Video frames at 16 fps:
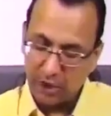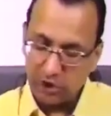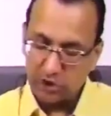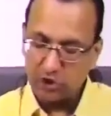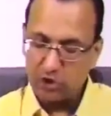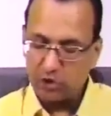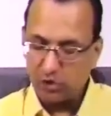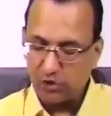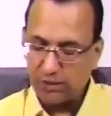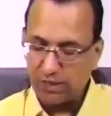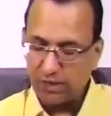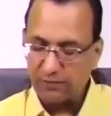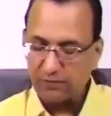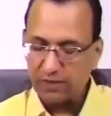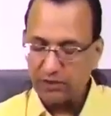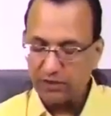
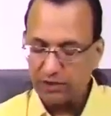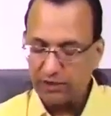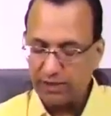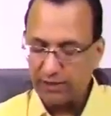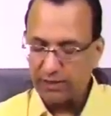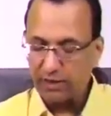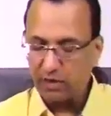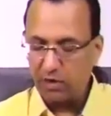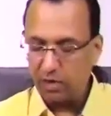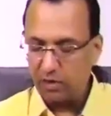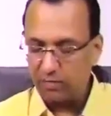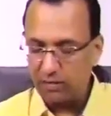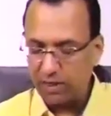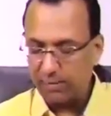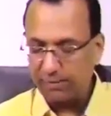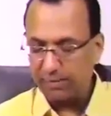pseudo-stratified ciliated
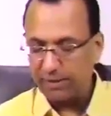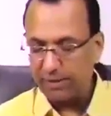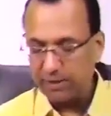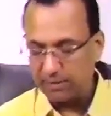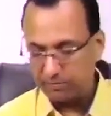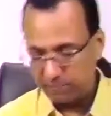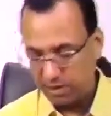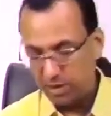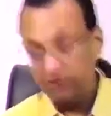columnar epithelium,